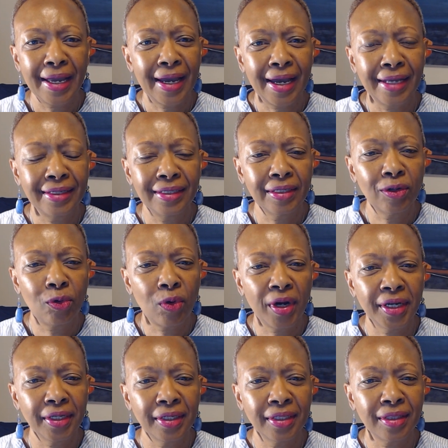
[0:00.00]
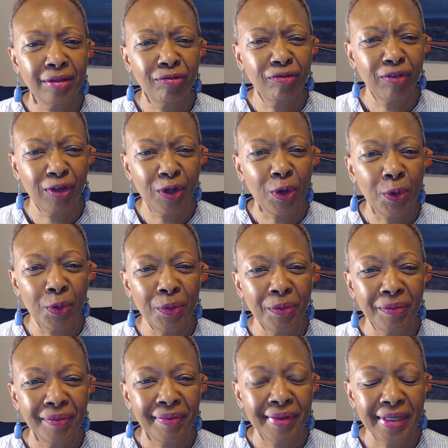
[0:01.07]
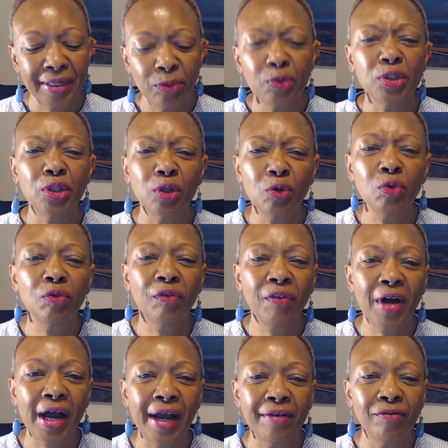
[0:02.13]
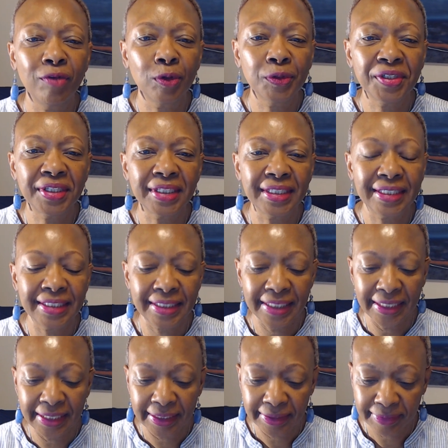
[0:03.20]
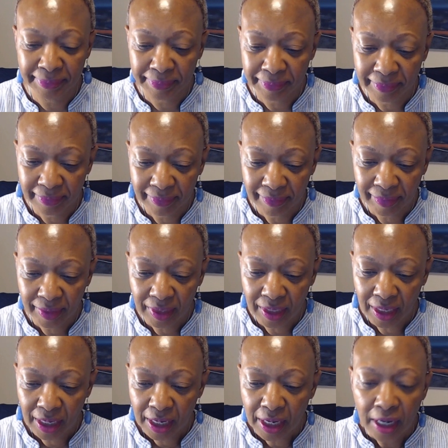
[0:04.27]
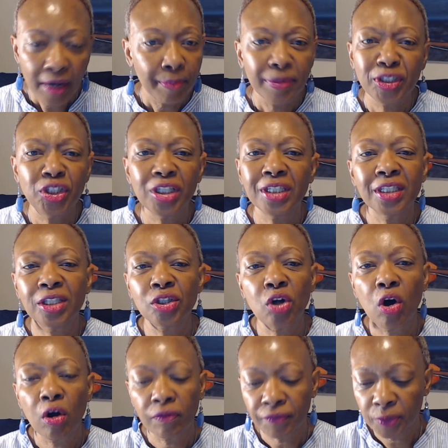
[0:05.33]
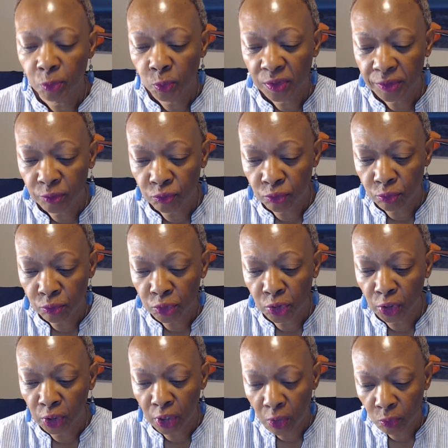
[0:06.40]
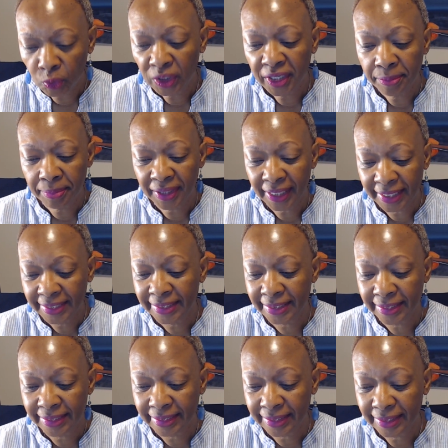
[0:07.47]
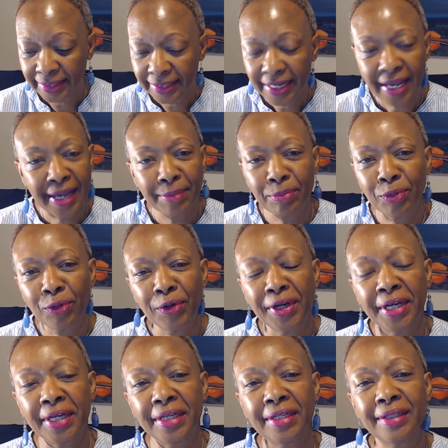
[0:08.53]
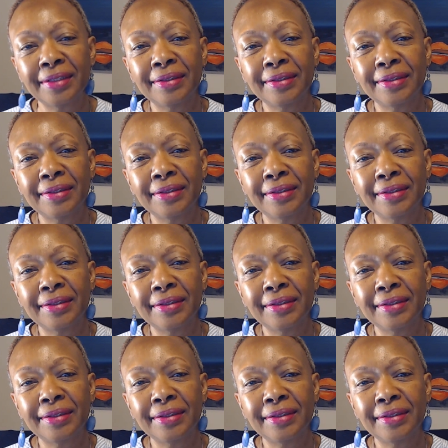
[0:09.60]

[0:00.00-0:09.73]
I didn't quite get the flow. It was Luke 5, verse 16. But Jesus often withdrew to lonely places and prayed.